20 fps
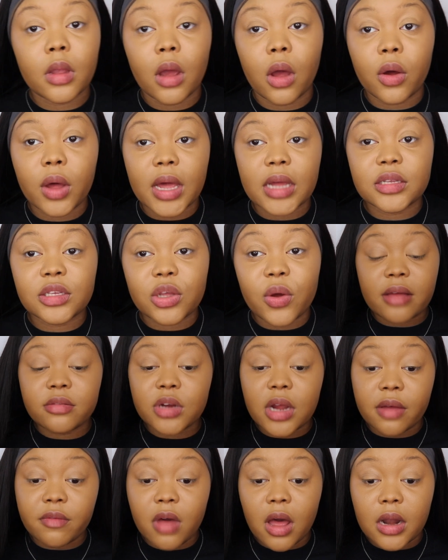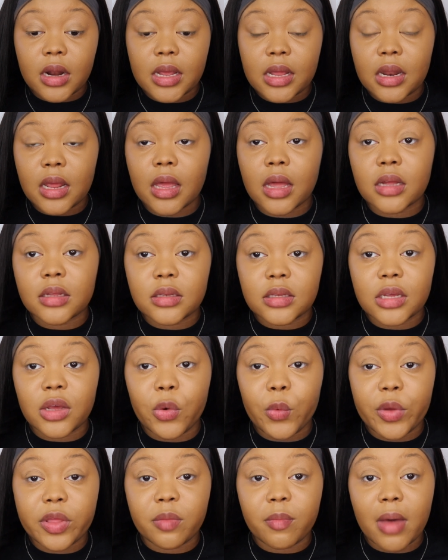Okay, so after I've gone in and concealed
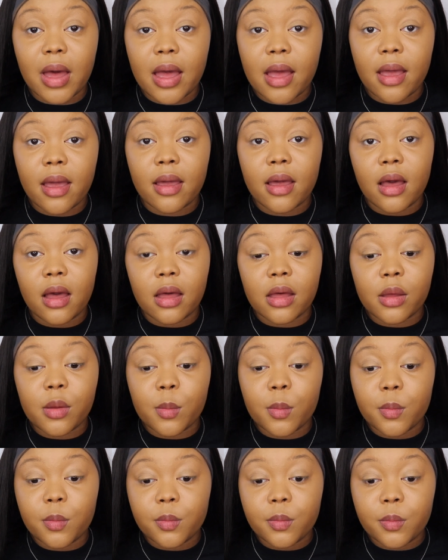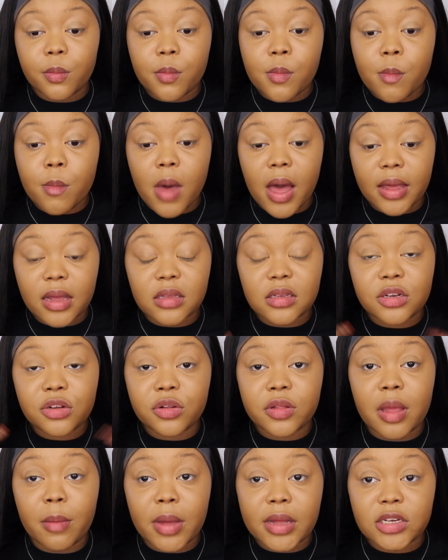with my my concealer
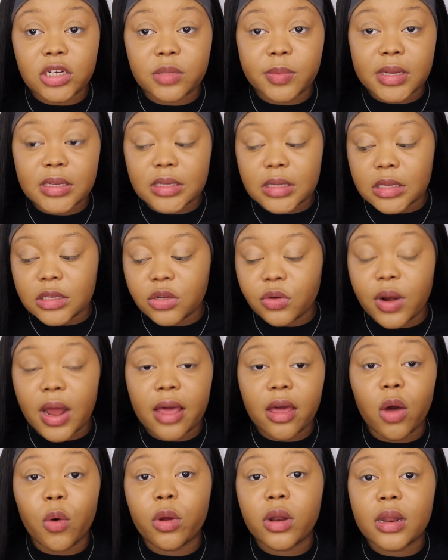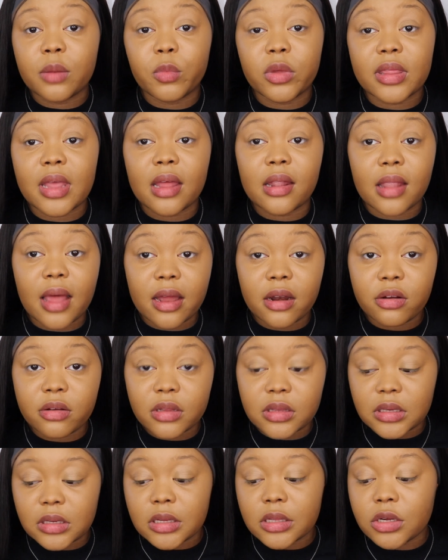that matches my skin tone, I go in with a lighter
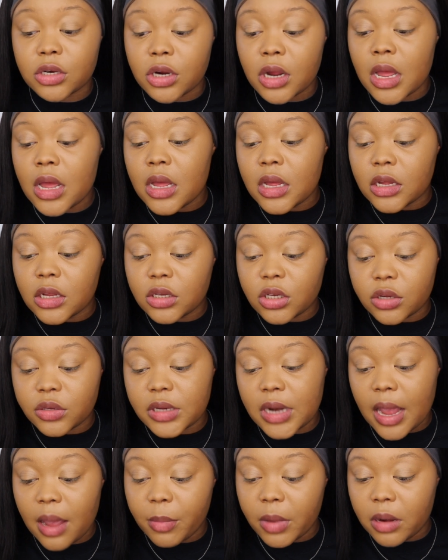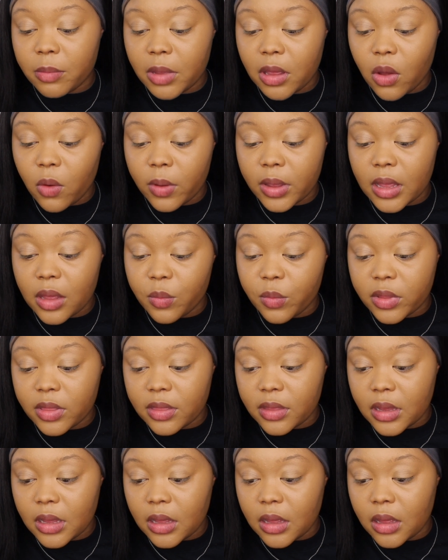concealer. So today I'm going to be going in with
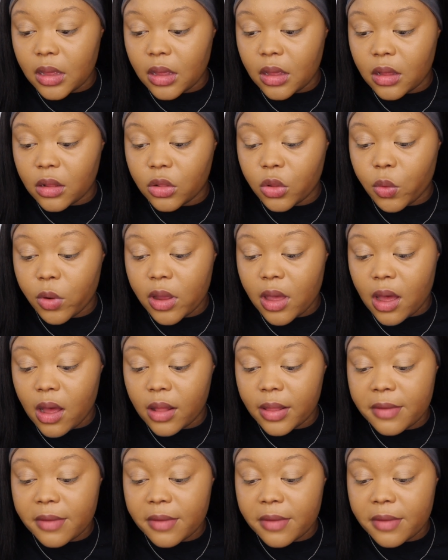the L'Oreal